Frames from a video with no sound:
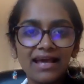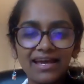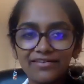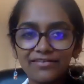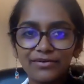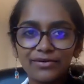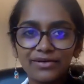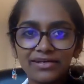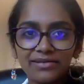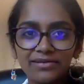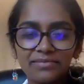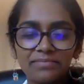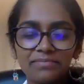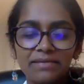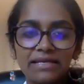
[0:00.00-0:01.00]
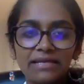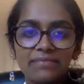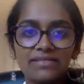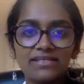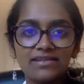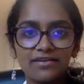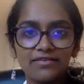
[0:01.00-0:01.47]
Hi everyone, my name
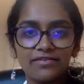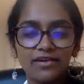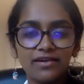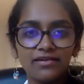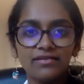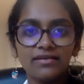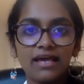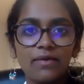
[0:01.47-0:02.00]
is Navya.